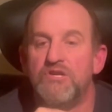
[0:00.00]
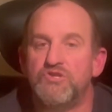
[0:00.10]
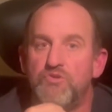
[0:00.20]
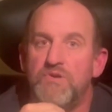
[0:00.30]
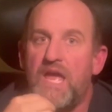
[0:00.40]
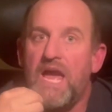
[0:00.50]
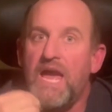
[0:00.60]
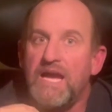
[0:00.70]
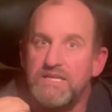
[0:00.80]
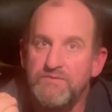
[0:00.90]
So he
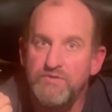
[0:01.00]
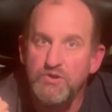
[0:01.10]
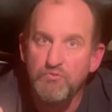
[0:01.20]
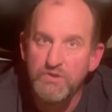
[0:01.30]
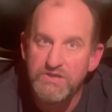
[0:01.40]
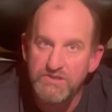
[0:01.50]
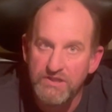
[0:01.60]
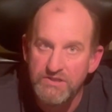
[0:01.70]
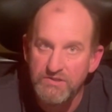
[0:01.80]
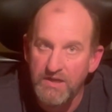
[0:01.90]
actively reached
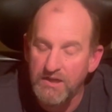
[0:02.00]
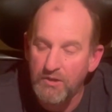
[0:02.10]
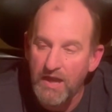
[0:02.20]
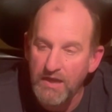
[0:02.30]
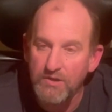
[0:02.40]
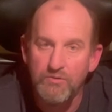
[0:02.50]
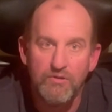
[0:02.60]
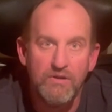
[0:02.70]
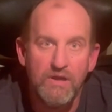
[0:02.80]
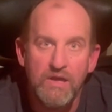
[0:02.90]
into that
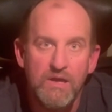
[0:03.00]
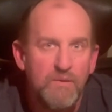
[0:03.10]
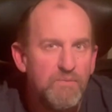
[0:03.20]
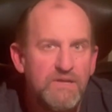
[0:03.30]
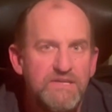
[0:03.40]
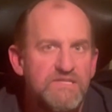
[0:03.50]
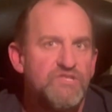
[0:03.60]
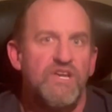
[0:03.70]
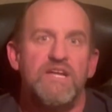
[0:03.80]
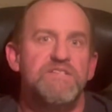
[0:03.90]
category because
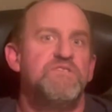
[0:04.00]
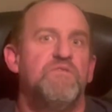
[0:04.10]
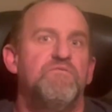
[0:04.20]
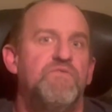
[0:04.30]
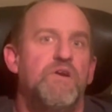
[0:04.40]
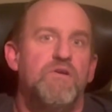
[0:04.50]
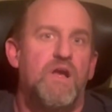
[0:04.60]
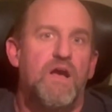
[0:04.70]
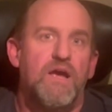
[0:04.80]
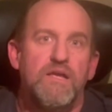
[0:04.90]
chances are very
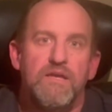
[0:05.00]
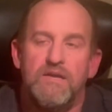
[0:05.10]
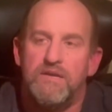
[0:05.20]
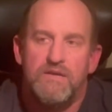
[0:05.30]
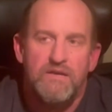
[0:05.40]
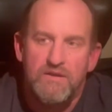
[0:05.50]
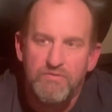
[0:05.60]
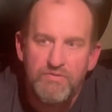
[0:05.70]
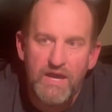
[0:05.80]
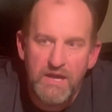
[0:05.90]
high
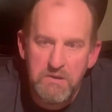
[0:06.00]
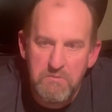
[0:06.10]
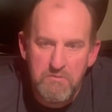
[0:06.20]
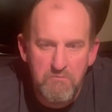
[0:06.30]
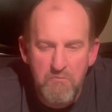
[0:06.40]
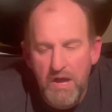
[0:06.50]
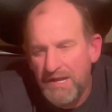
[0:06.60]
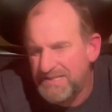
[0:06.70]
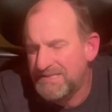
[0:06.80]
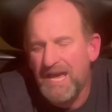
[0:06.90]
that a
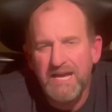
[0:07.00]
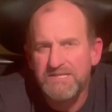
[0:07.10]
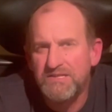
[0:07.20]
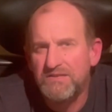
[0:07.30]
tax